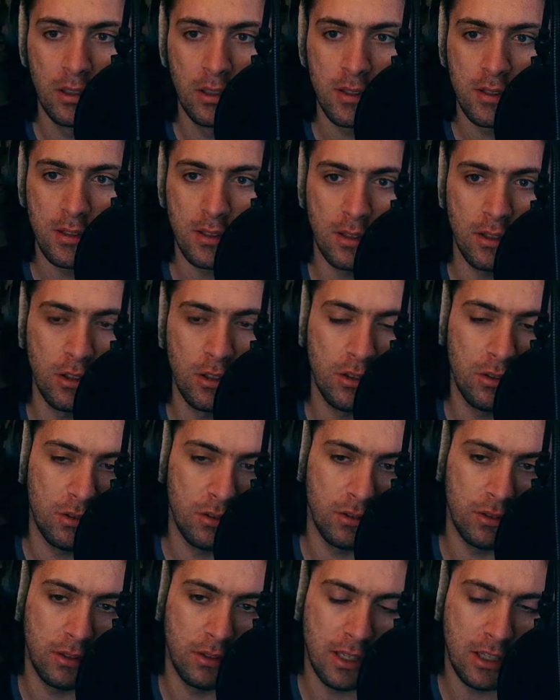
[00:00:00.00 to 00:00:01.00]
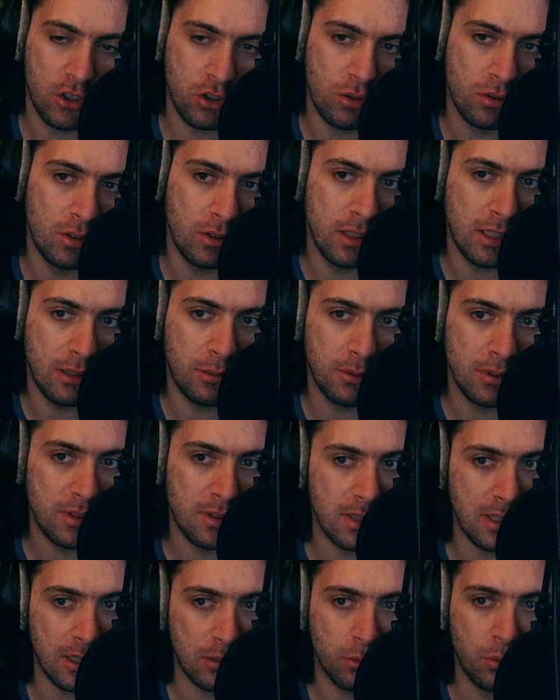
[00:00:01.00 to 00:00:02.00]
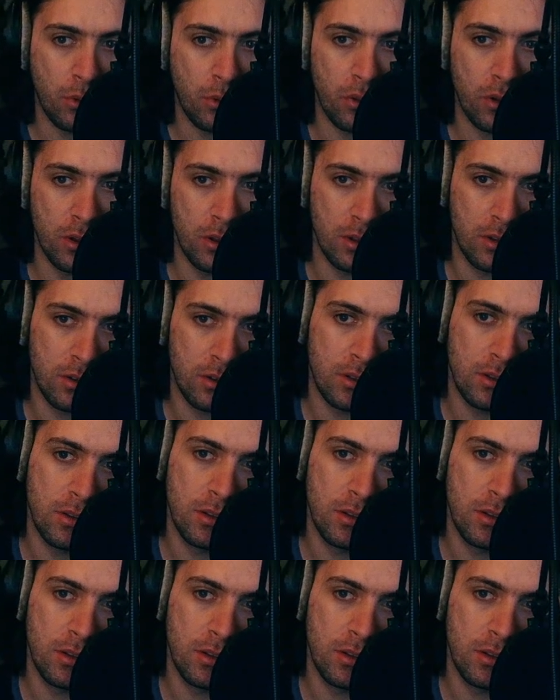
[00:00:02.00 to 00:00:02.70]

So naturally I would start with the